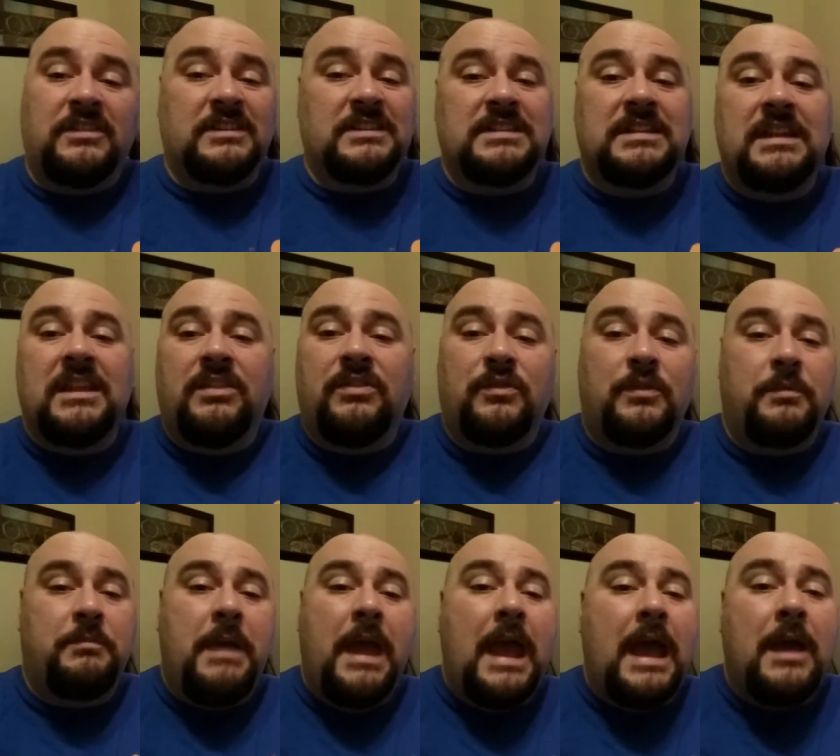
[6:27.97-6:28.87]
can see, through
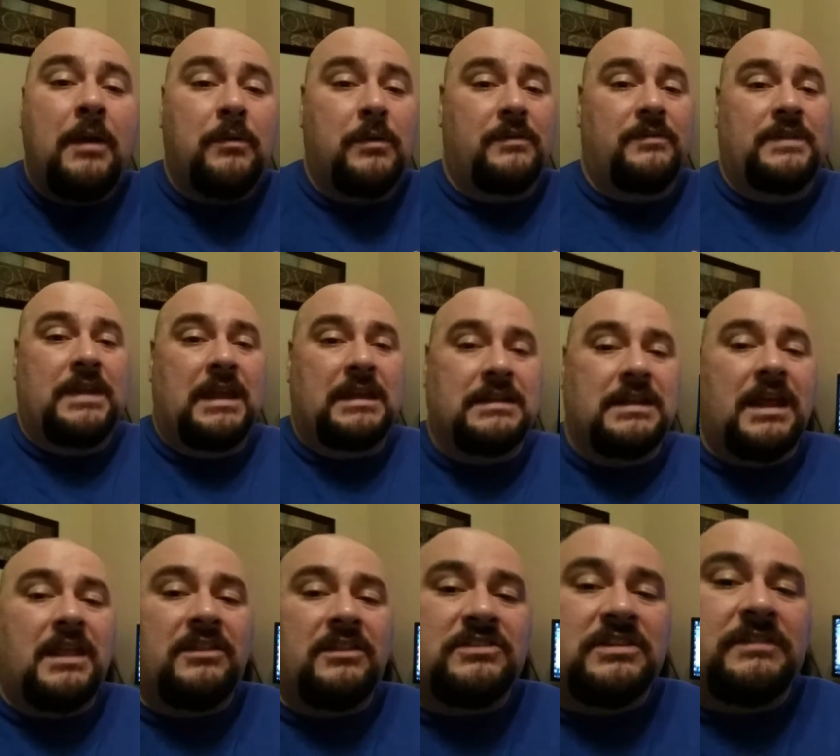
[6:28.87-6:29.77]
the power of
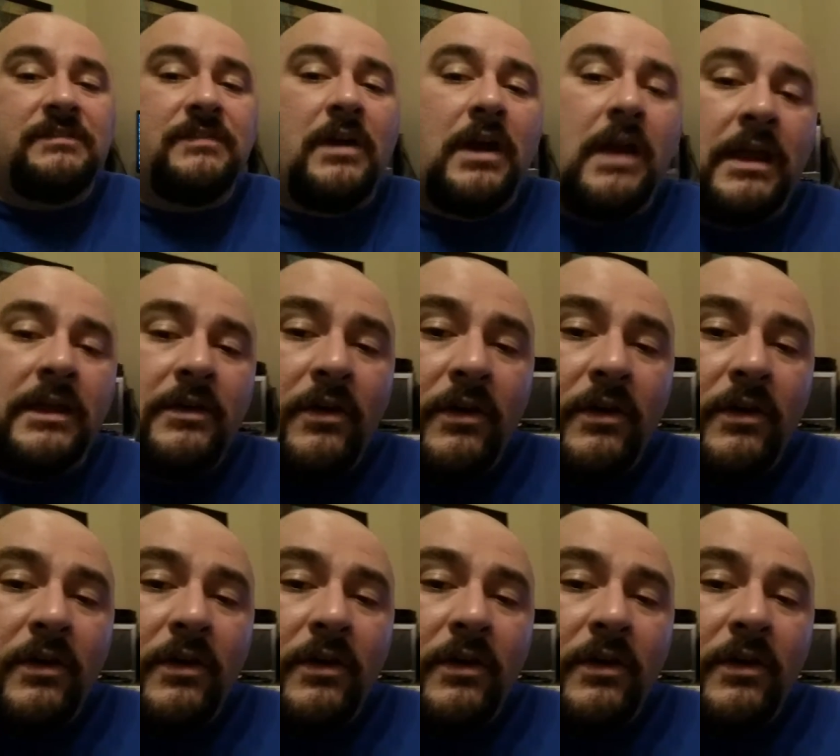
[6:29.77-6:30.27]
technology, I